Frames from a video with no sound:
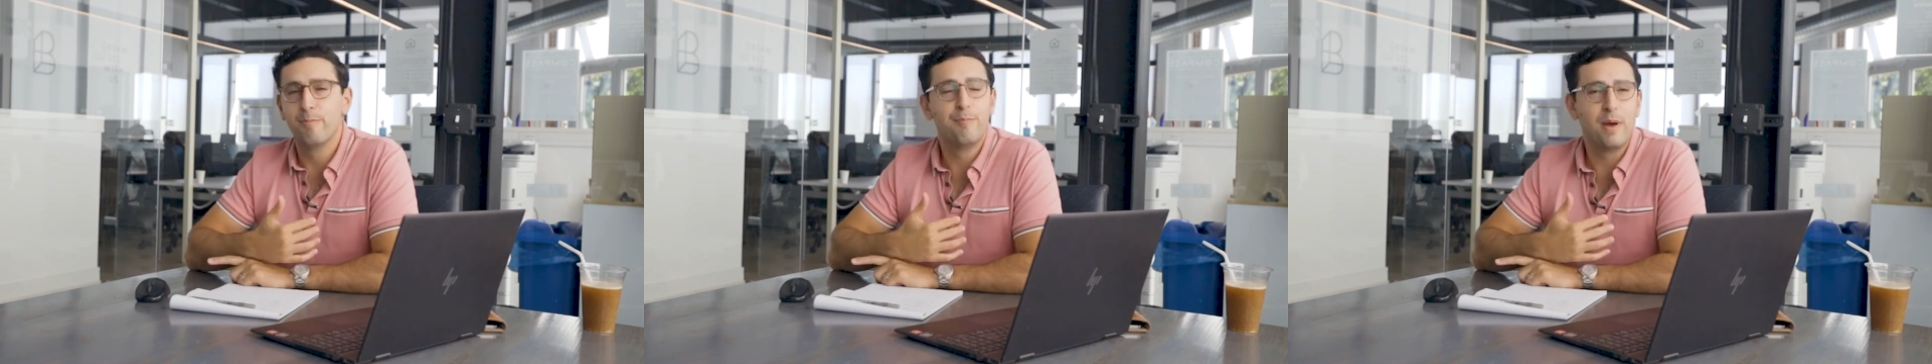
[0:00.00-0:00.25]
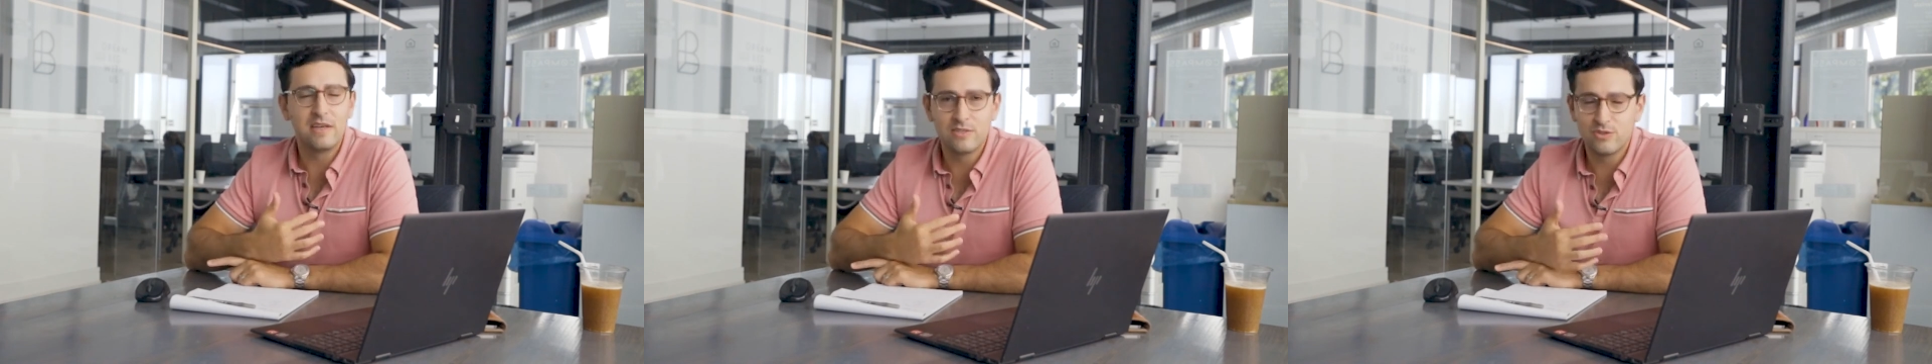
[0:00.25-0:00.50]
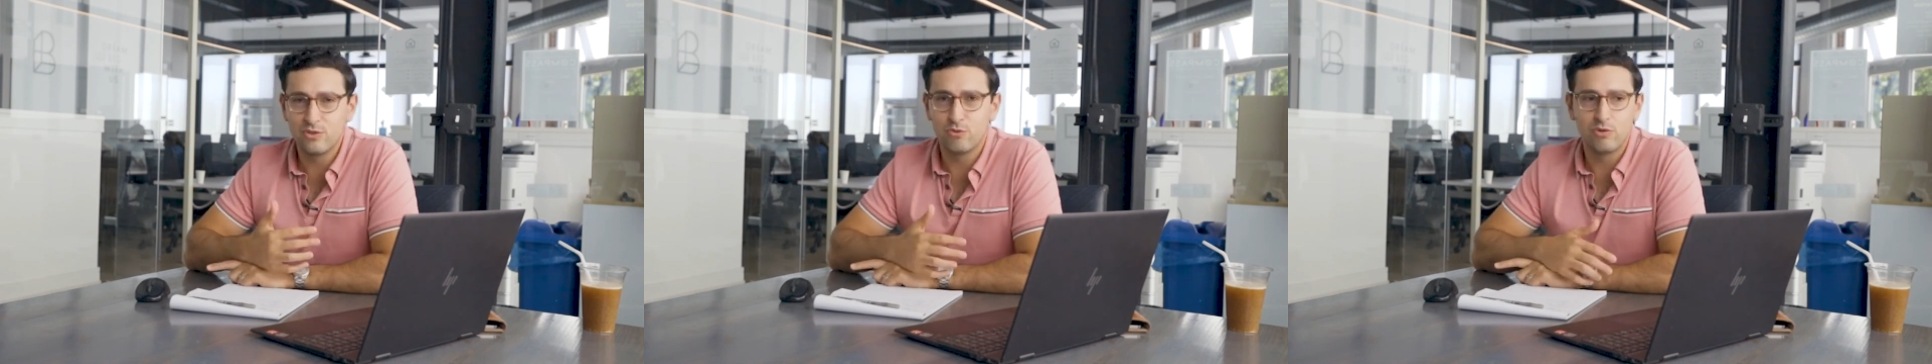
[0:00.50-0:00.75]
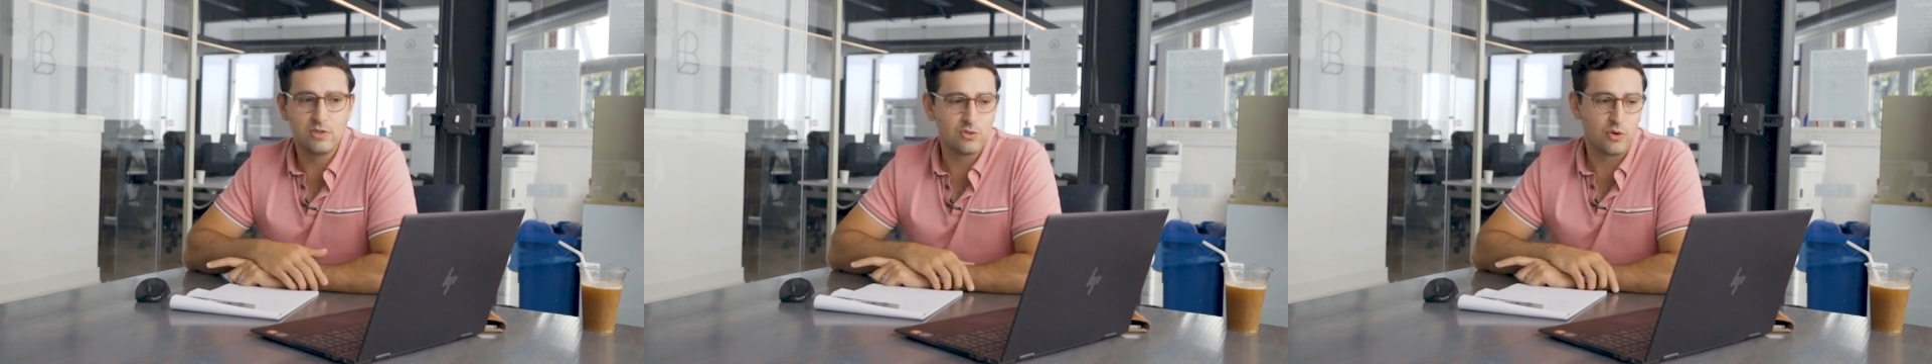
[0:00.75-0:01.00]
best
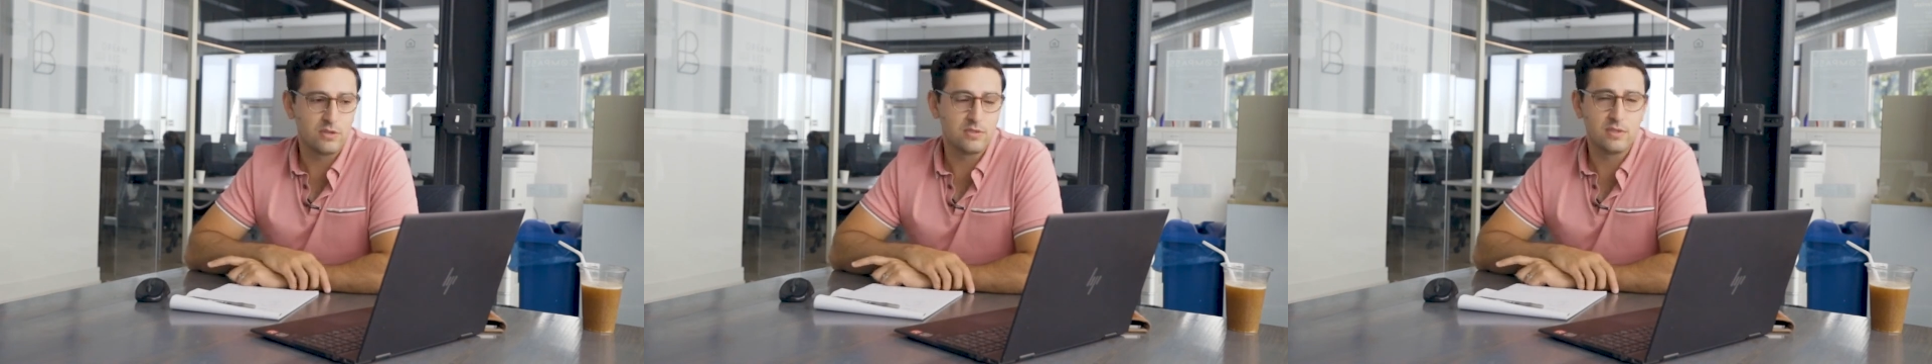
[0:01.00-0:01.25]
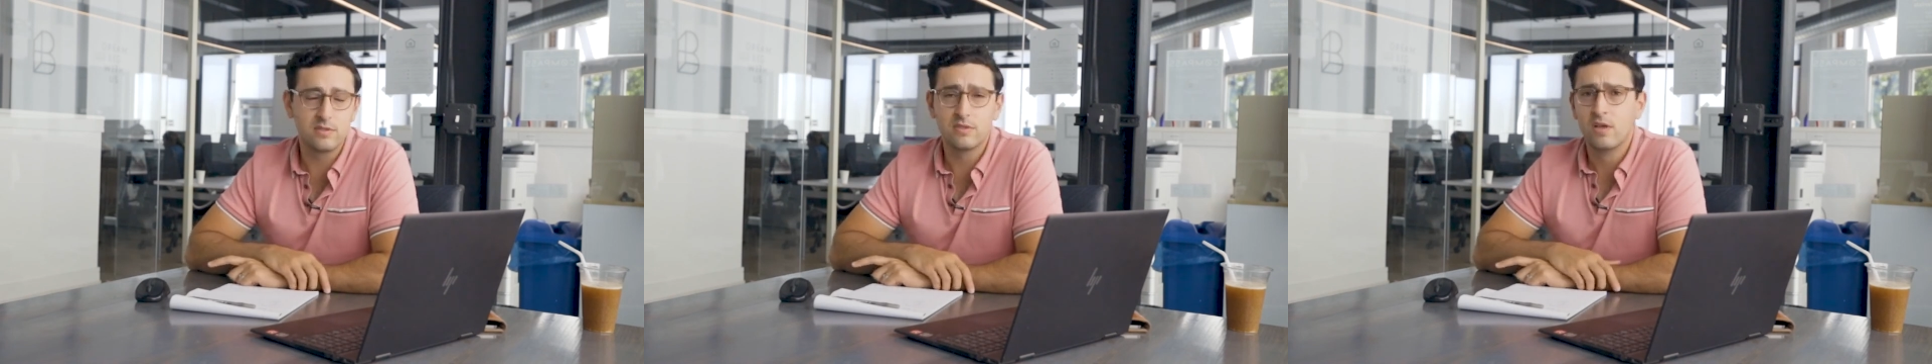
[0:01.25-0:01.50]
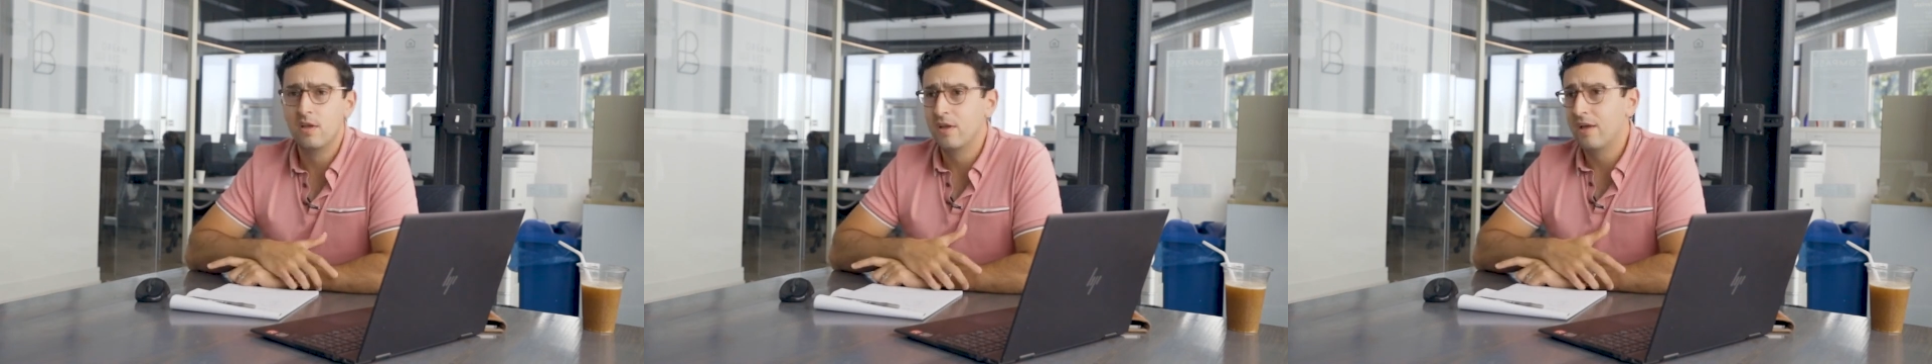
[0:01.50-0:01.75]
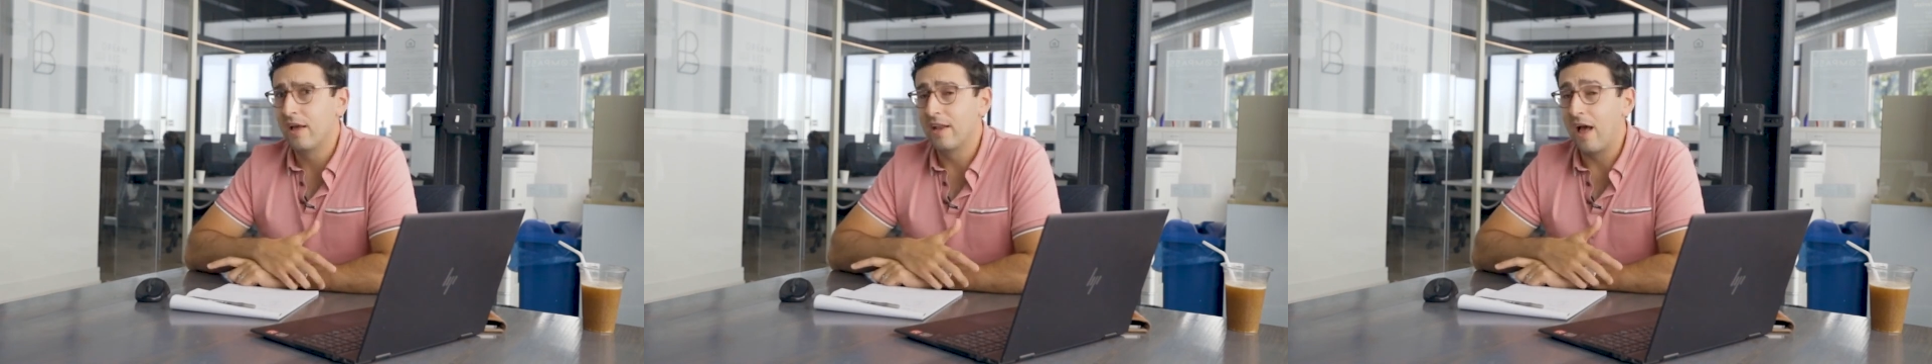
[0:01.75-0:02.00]
resources.
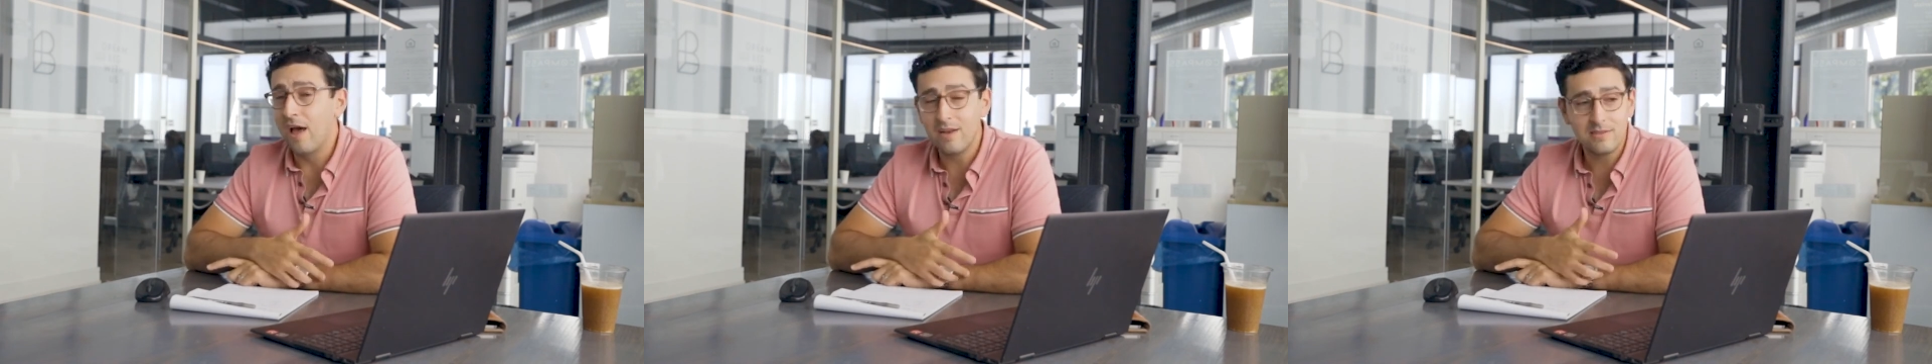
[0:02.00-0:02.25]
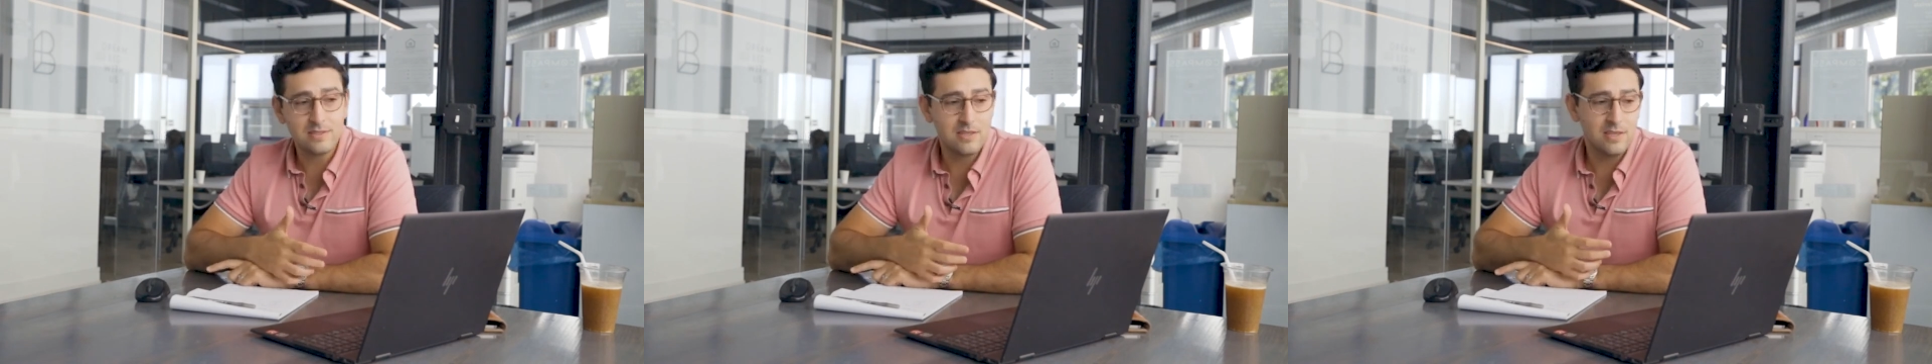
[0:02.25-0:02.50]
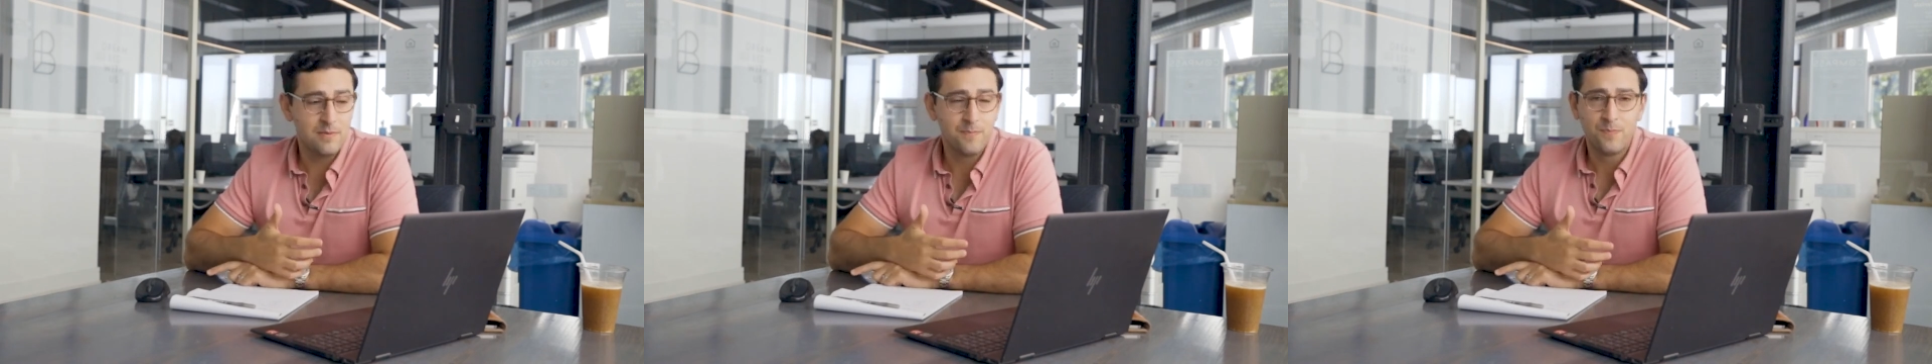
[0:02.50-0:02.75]
And honestly,